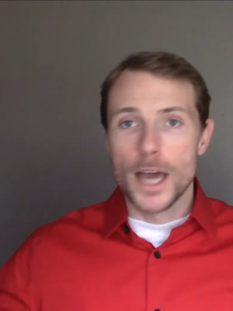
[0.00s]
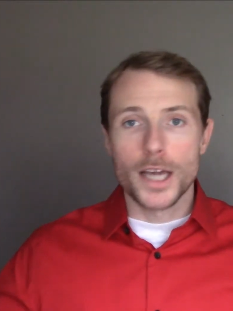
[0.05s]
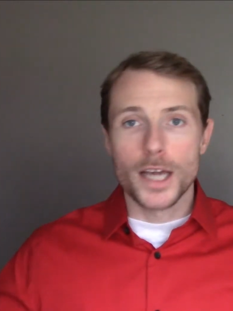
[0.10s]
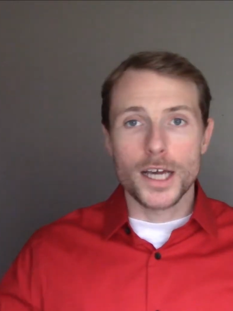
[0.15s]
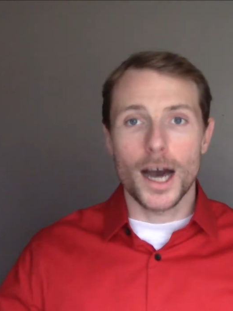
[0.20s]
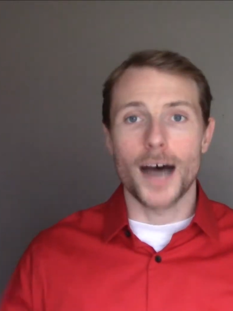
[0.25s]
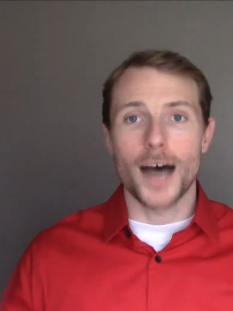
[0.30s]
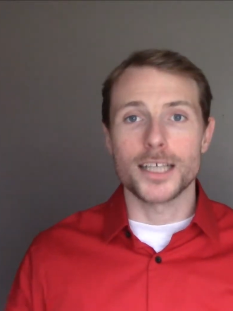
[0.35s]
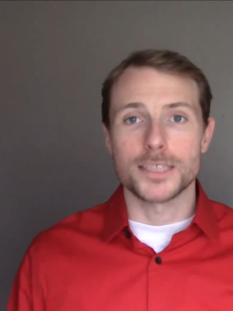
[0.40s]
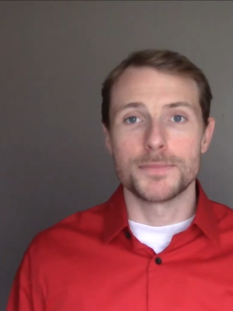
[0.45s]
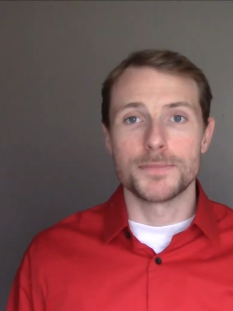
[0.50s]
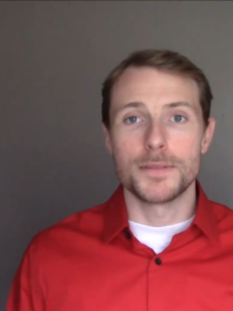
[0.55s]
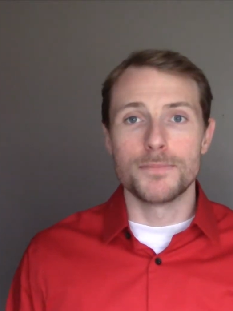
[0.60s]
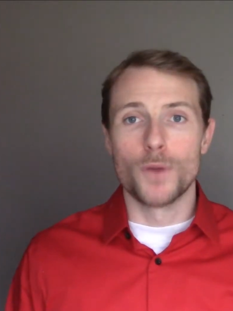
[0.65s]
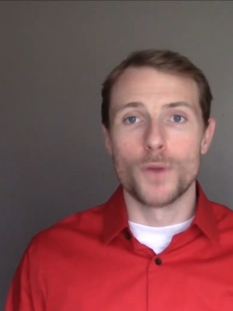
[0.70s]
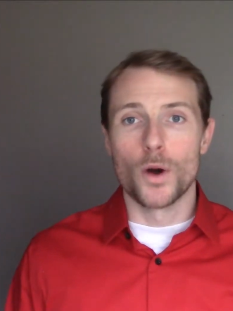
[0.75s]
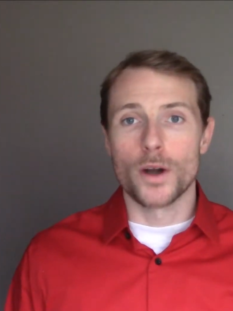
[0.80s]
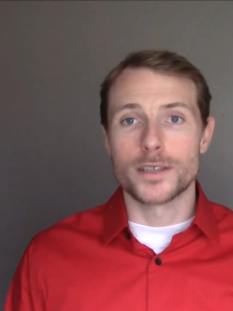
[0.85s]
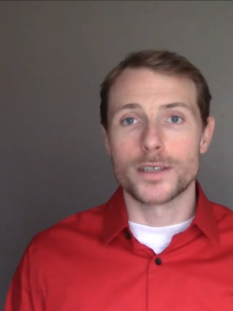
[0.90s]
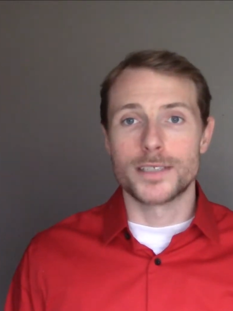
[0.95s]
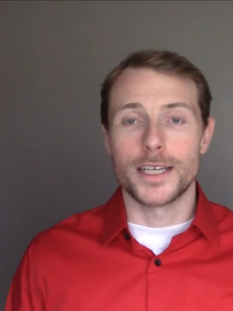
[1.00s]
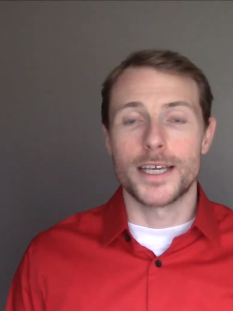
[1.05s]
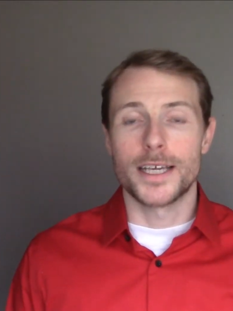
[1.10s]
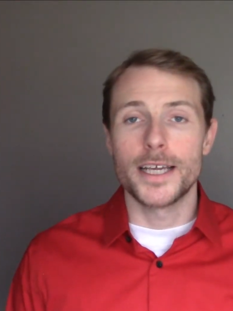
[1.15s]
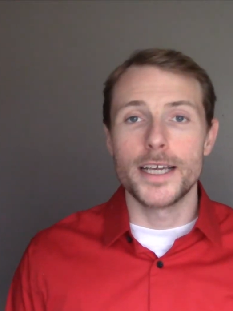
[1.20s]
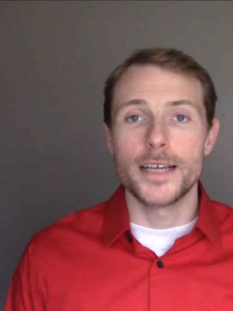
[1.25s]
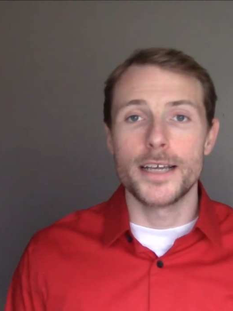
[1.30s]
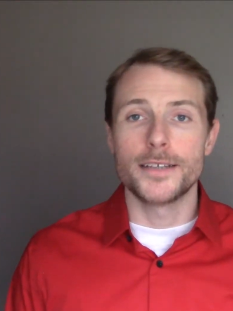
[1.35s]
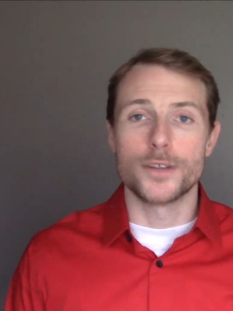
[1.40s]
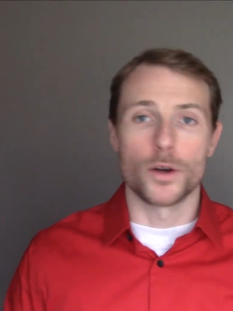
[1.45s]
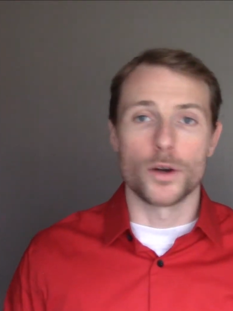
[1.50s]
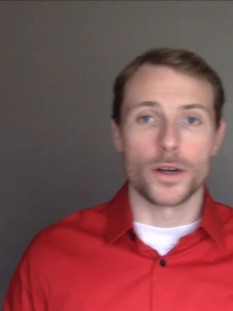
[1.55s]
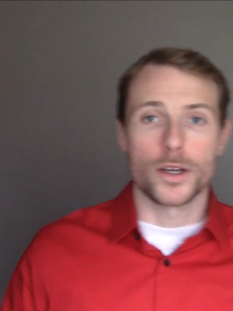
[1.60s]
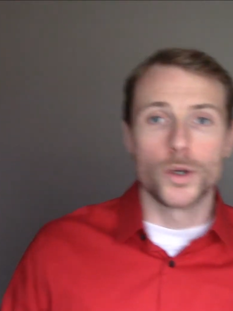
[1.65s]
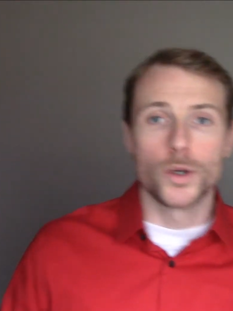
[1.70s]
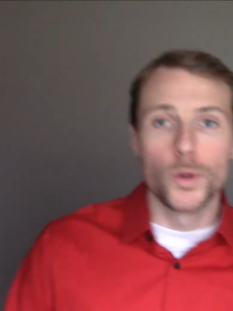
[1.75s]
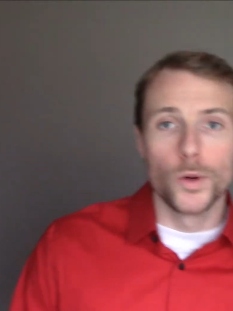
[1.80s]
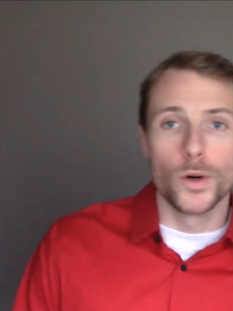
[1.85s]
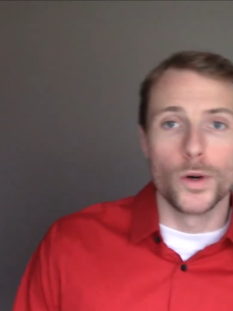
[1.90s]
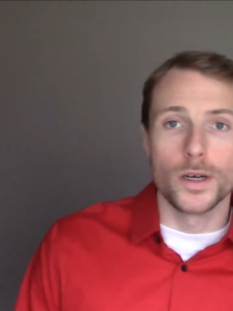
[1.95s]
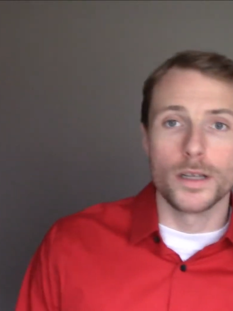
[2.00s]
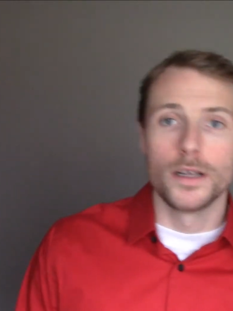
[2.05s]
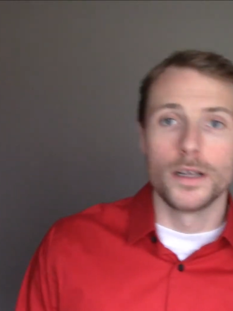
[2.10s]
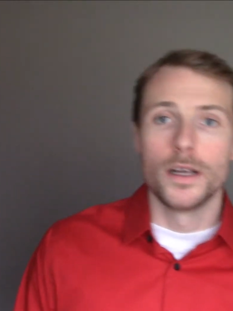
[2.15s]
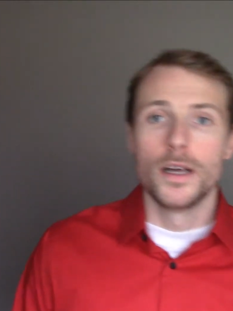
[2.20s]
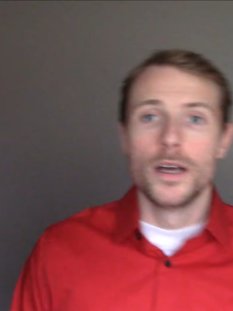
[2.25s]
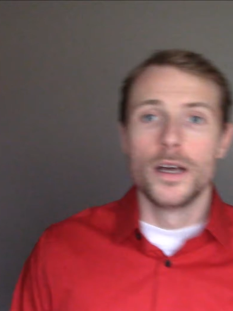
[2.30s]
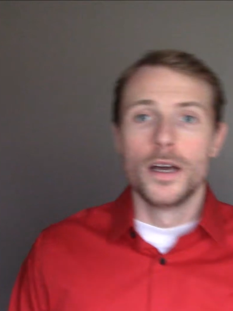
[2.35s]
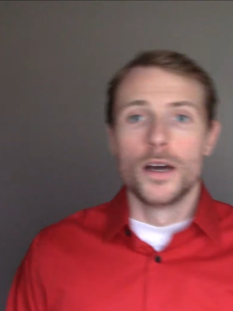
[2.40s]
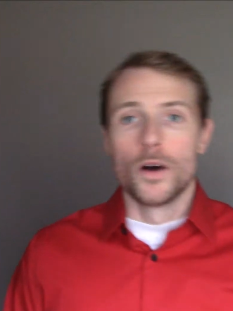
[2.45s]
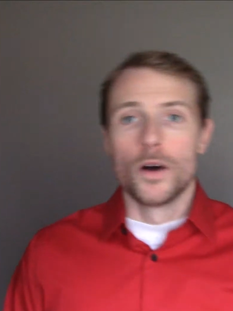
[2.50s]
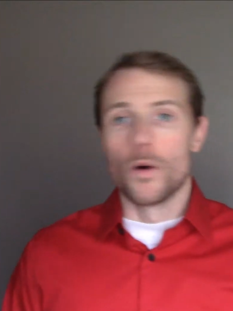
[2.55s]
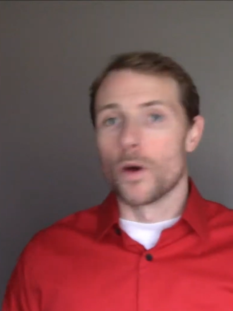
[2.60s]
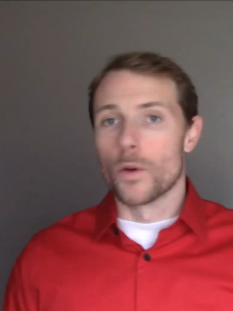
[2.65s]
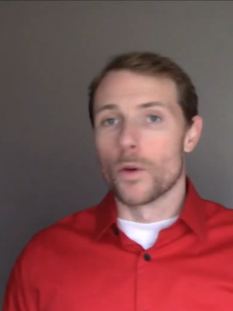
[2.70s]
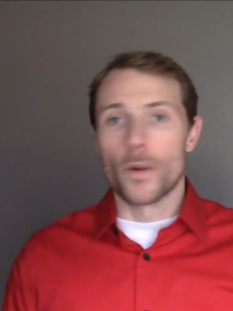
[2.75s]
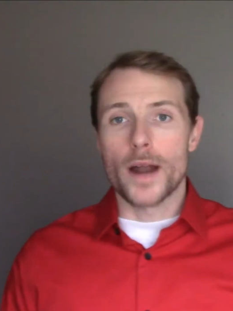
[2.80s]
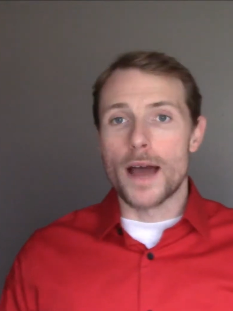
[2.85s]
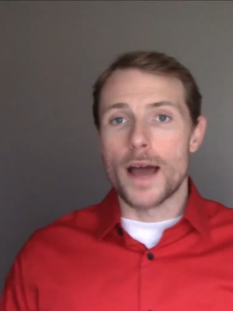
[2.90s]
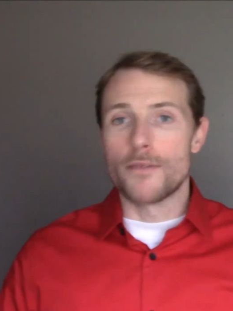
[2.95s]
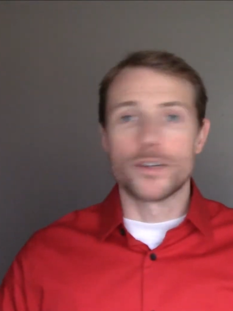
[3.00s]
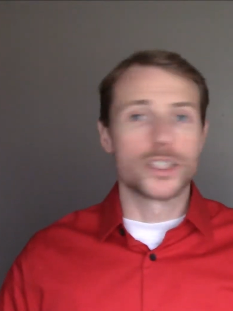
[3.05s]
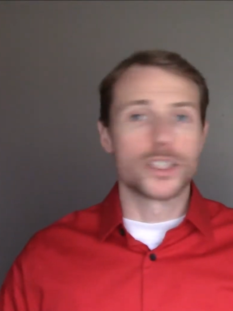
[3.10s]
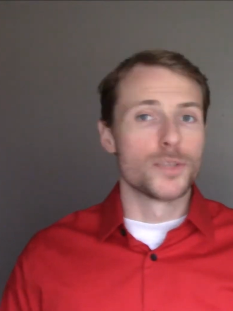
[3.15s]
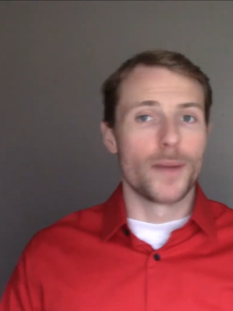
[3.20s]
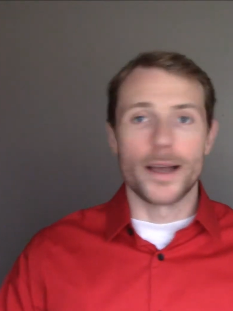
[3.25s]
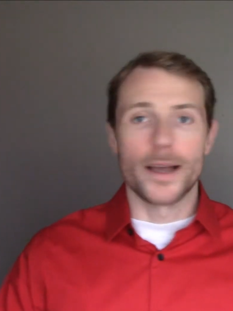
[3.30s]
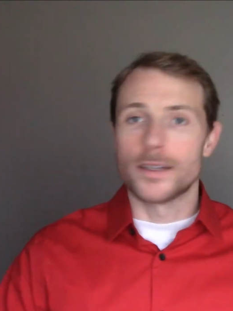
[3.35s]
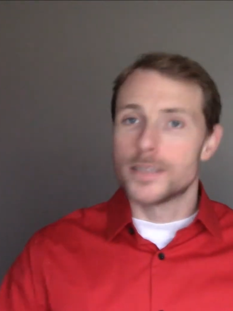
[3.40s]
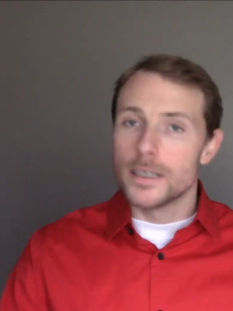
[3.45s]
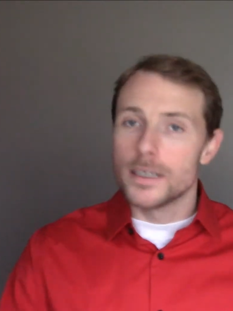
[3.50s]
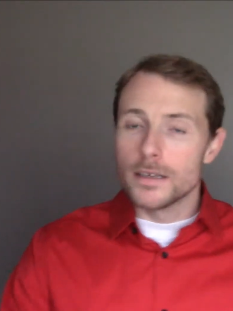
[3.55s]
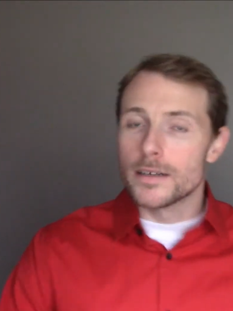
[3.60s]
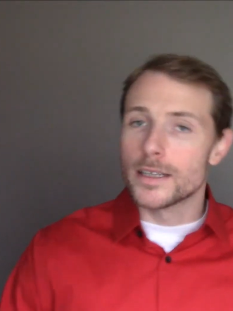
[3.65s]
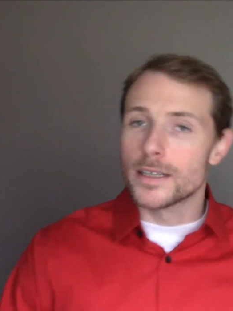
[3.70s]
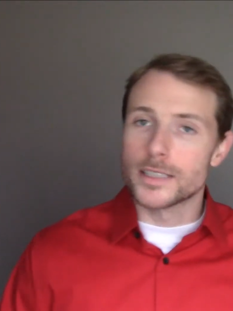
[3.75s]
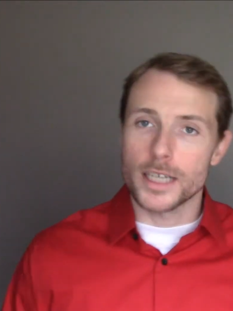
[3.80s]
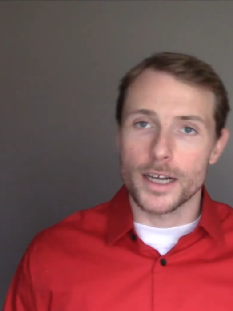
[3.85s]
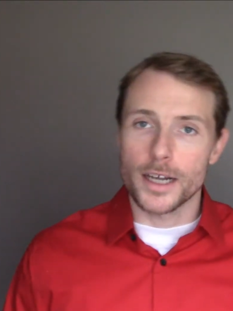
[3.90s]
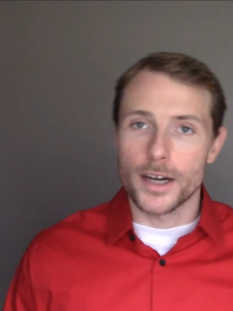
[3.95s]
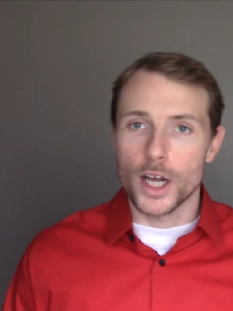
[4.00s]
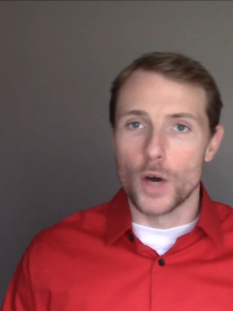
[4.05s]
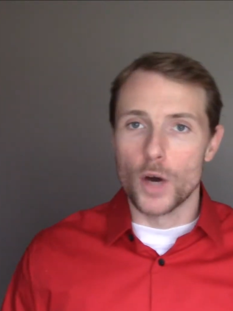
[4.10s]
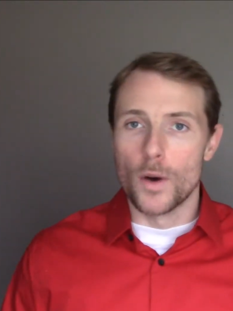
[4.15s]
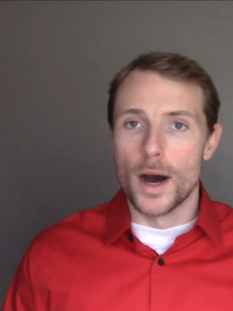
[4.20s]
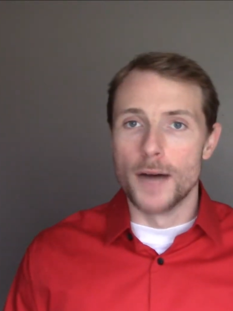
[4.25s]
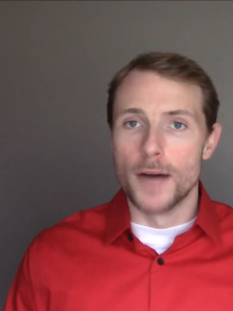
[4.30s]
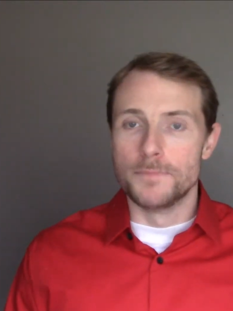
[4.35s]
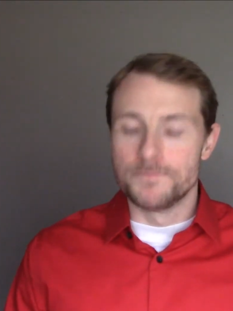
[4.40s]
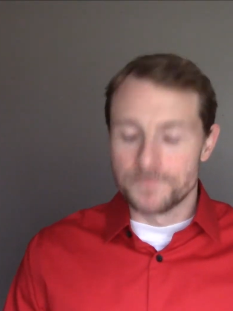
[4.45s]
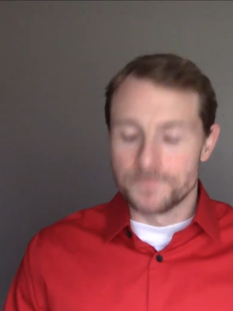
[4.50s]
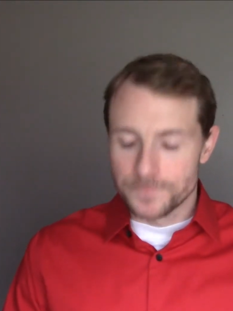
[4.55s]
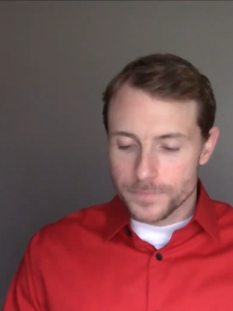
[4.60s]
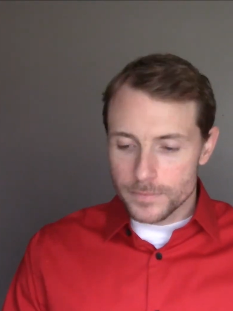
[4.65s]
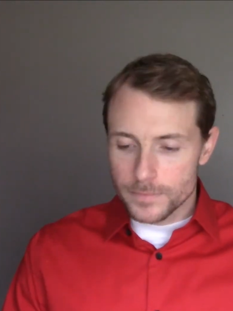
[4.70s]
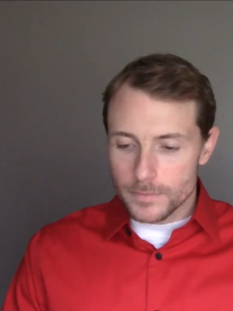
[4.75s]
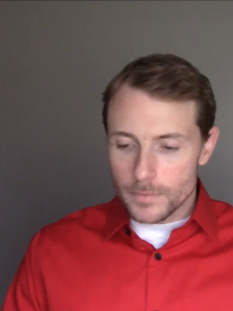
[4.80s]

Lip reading: cost me more to heat or to cool or whatever, so my utilities are going to go up.